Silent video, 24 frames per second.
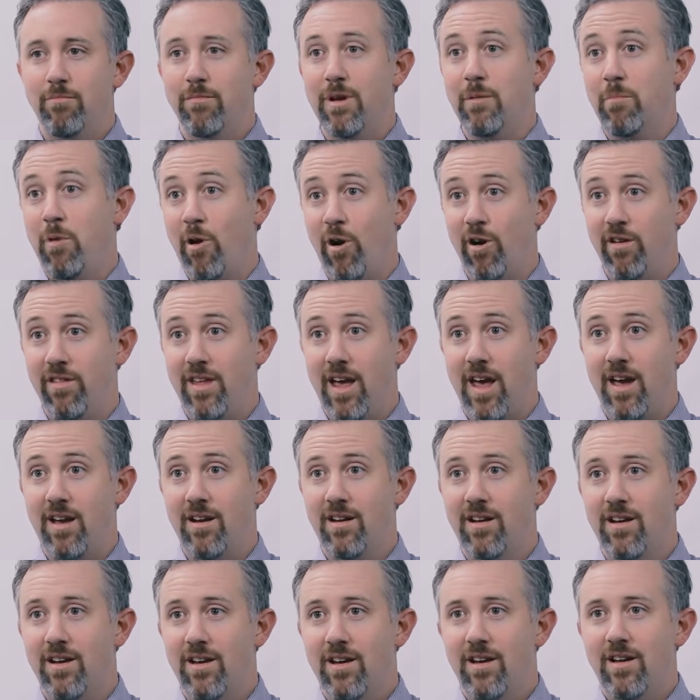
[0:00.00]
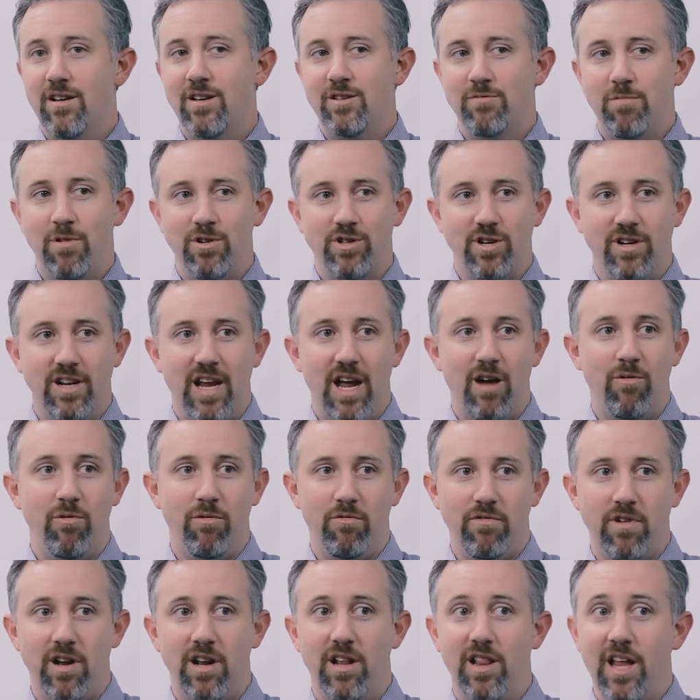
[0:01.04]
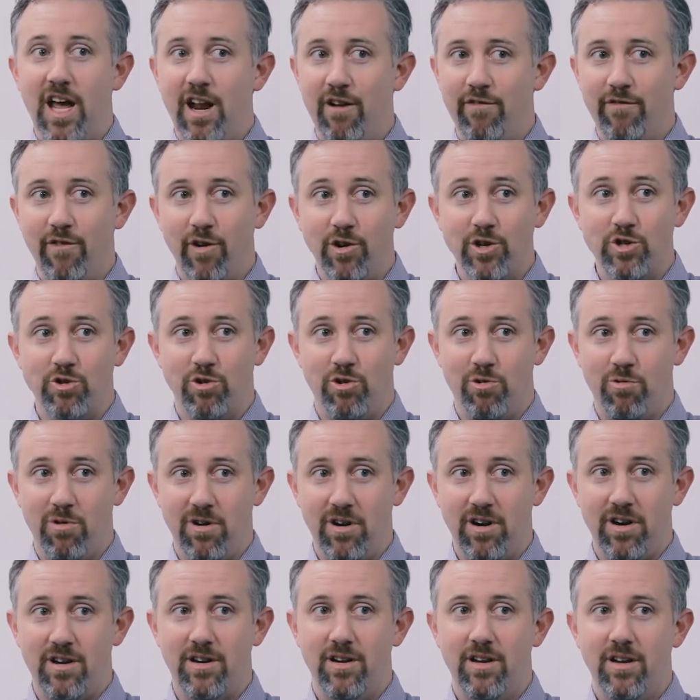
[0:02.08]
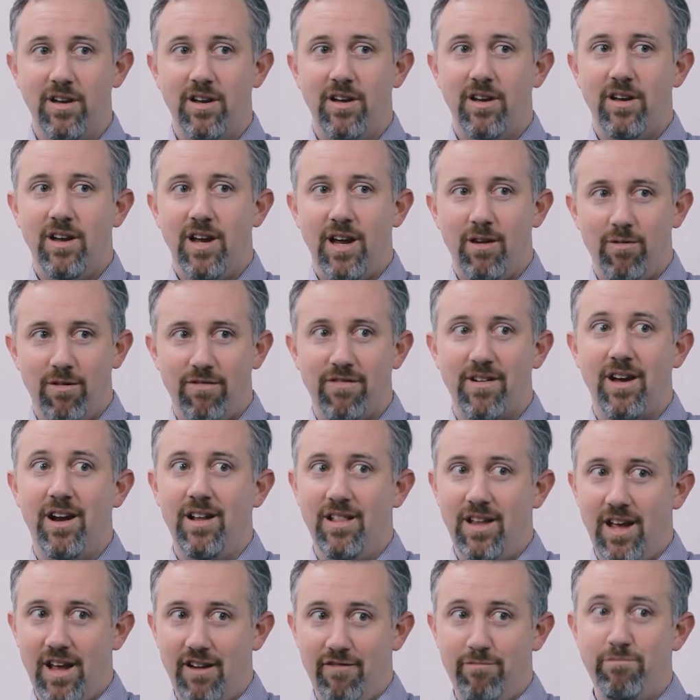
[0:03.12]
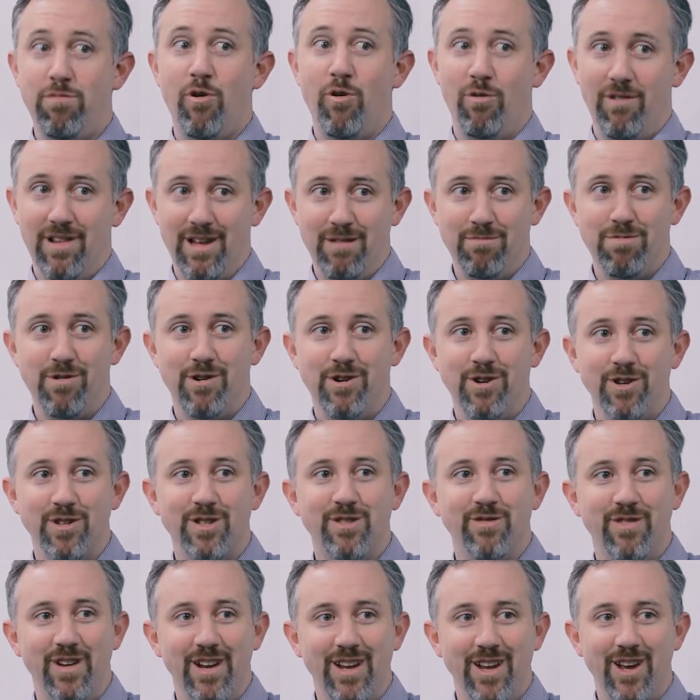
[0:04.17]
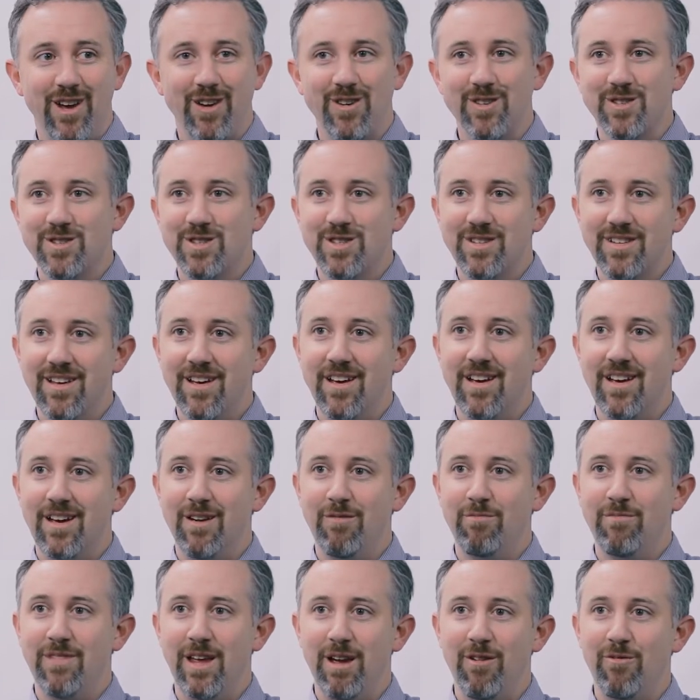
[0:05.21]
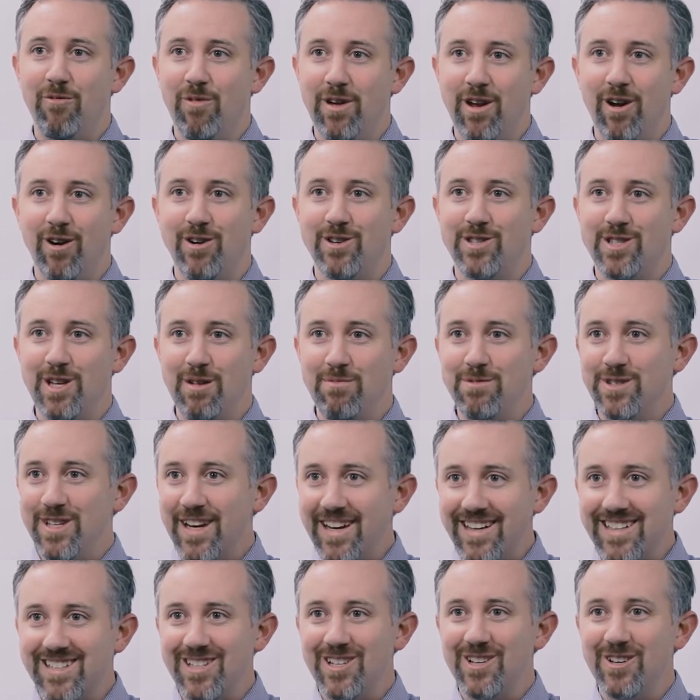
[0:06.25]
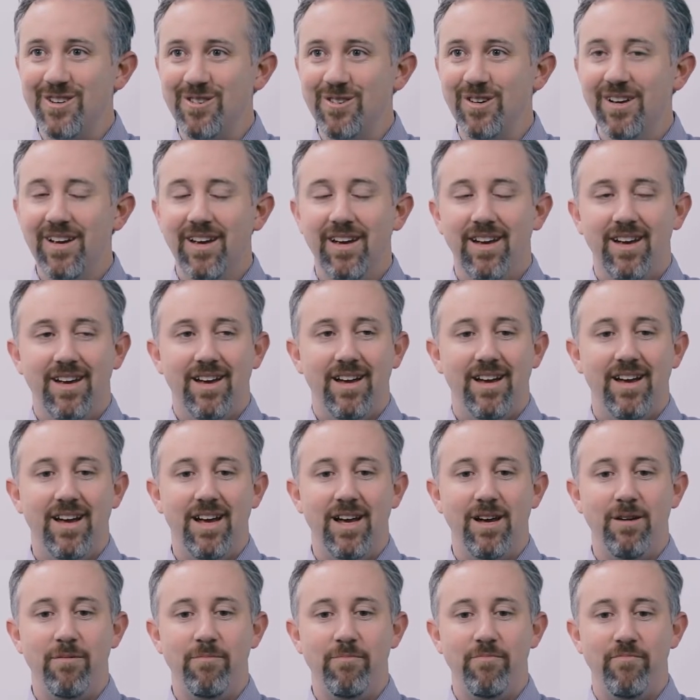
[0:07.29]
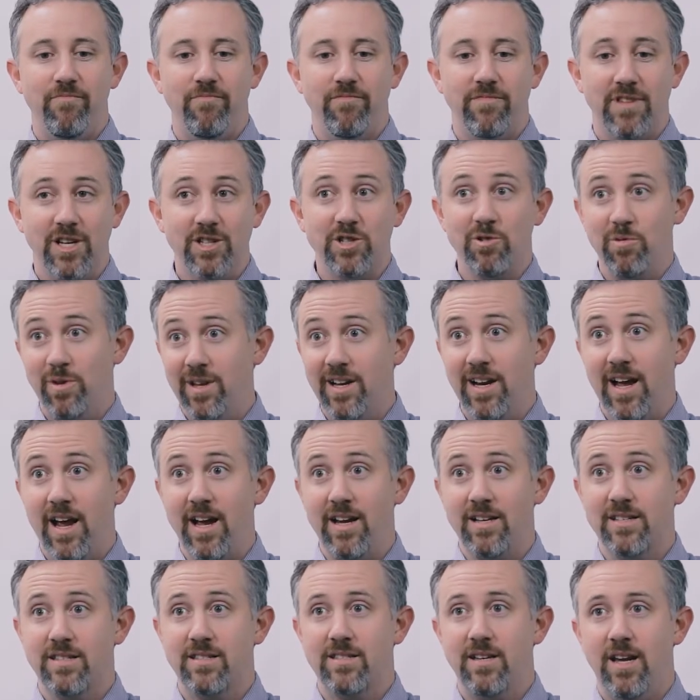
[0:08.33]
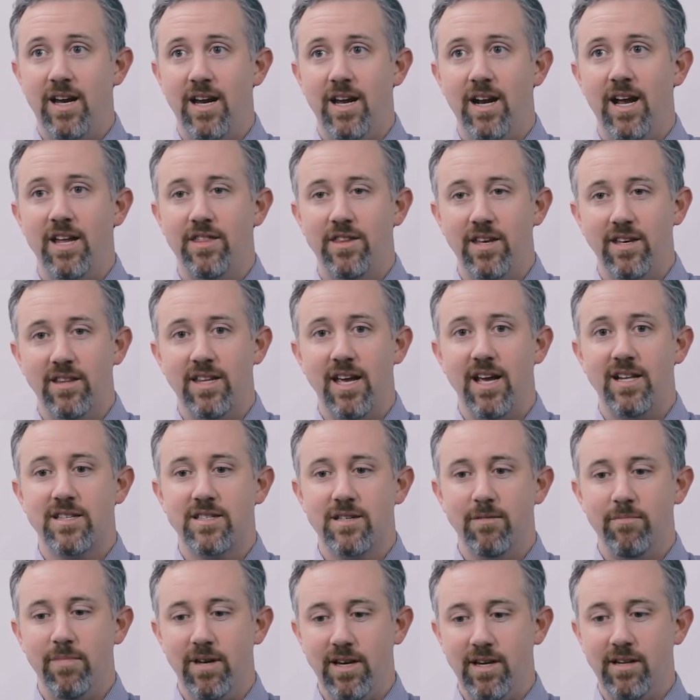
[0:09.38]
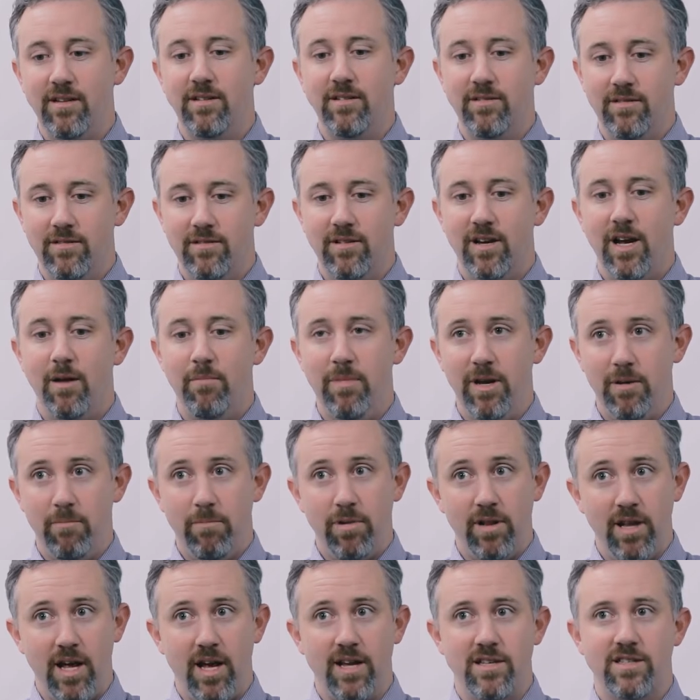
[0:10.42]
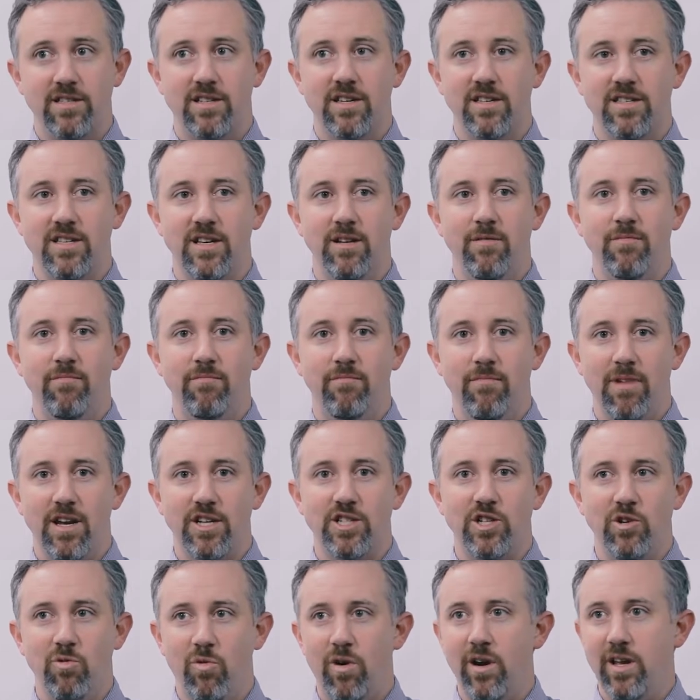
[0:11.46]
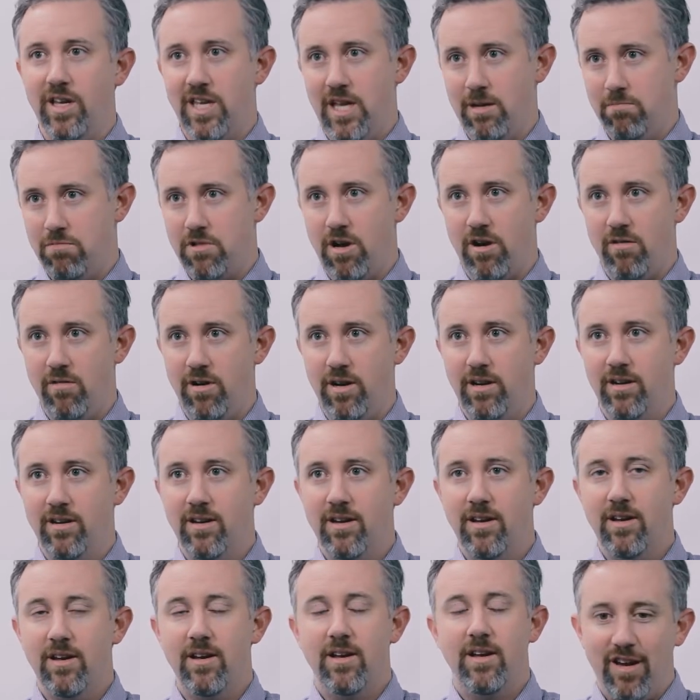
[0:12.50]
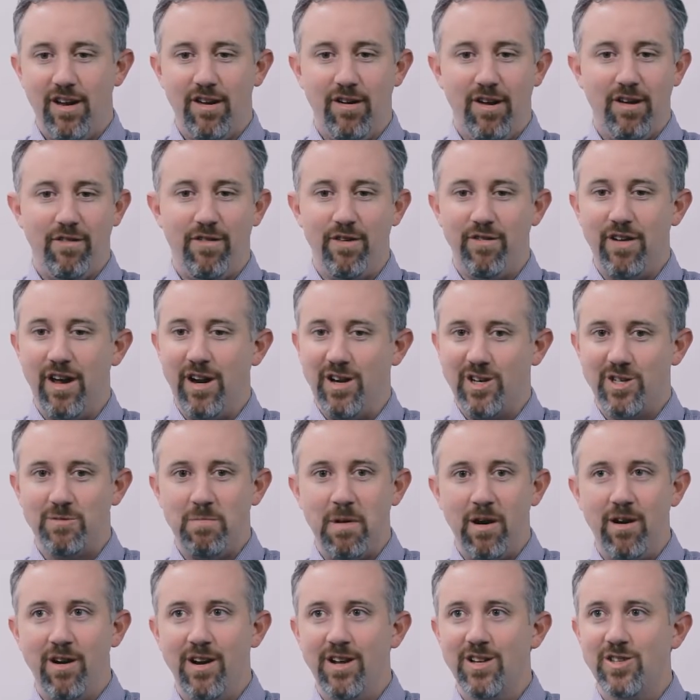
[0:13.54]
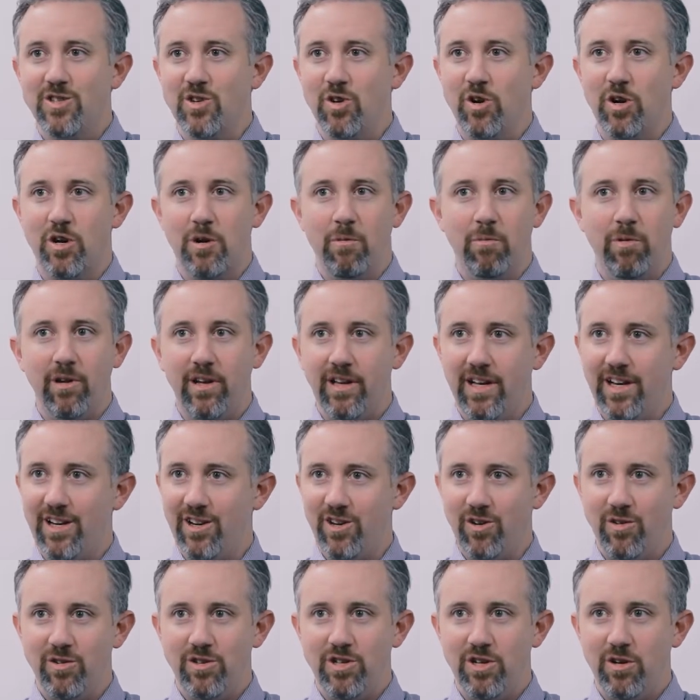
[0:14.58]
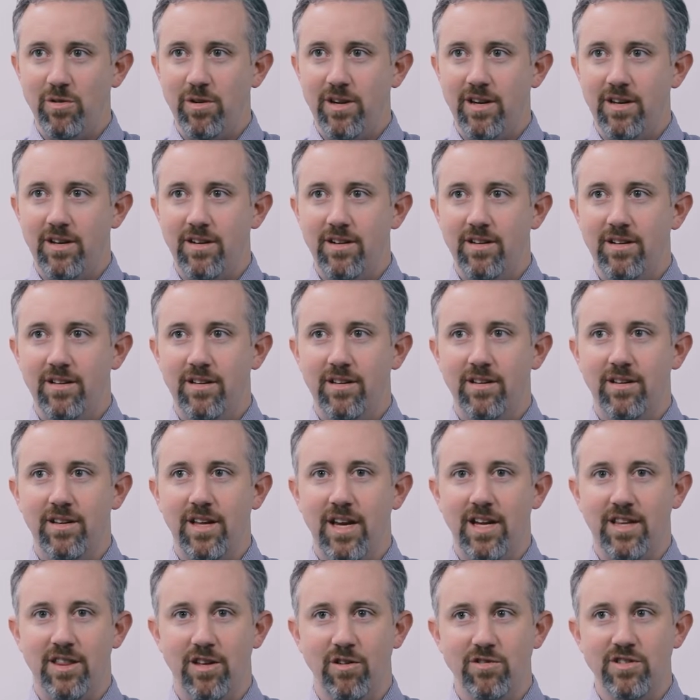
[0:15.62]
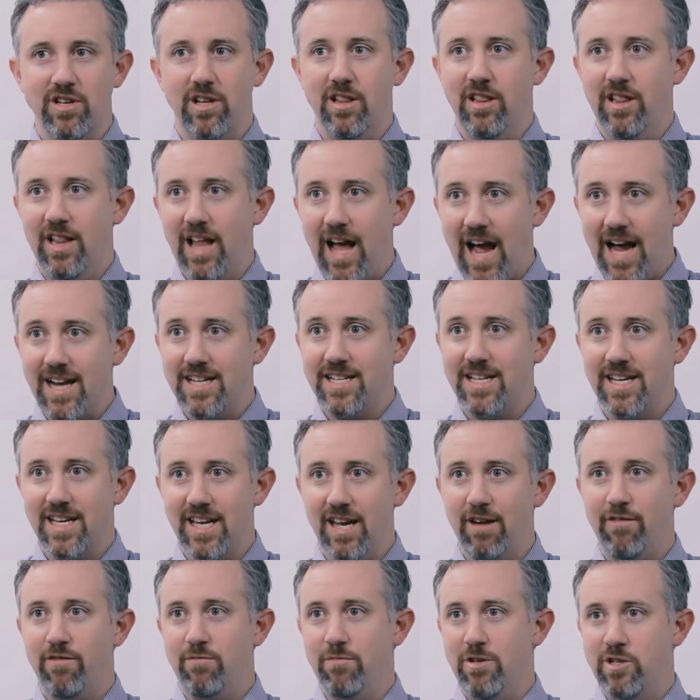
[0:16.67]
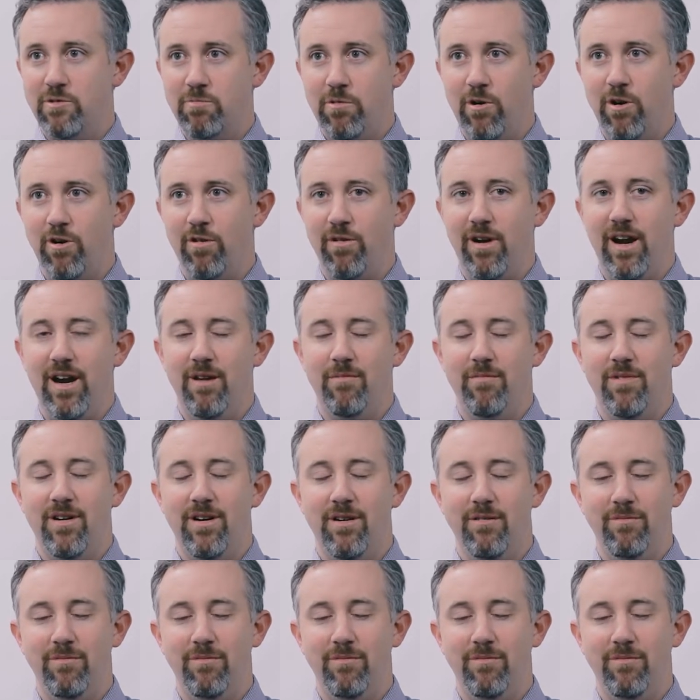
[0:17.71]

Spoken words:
be part of that, especially now when we've done a lot of virtual work. We've got a lot of poorly produced videos that we are subject to. These are really nice, and I think that's a big plus because it makes you want to keep going. If you've got experience or you're completely new to it, like, there's a lot to get from this program.